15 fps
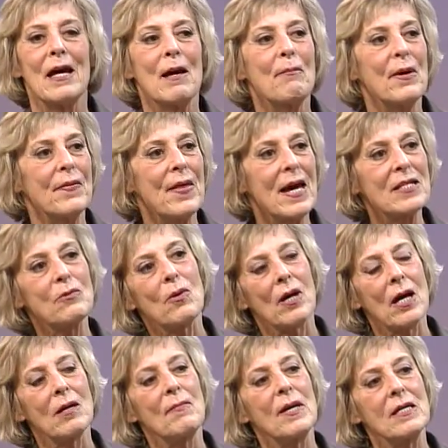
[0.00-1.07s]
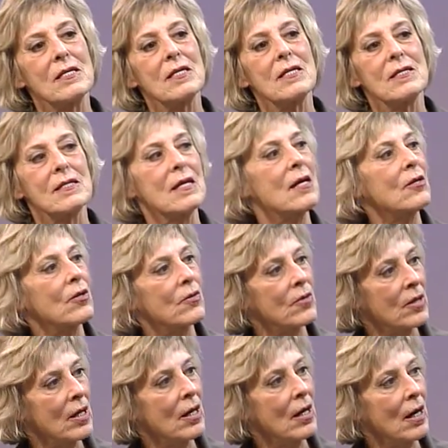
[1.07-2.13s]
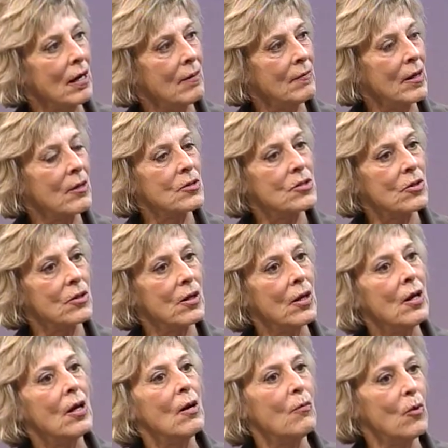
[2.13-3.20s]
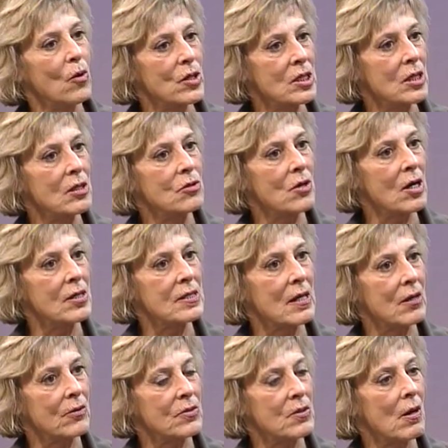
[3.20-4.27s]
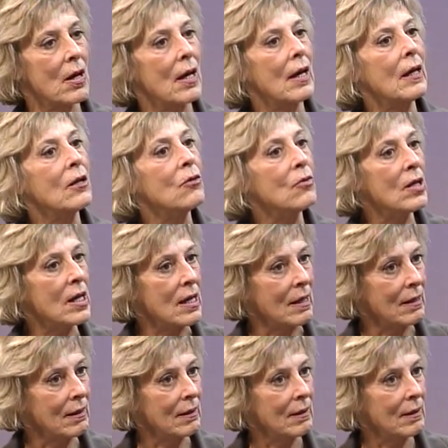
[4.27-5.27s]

But that's what kind of makes this center, the Arizona Poison and Drug Center, unique.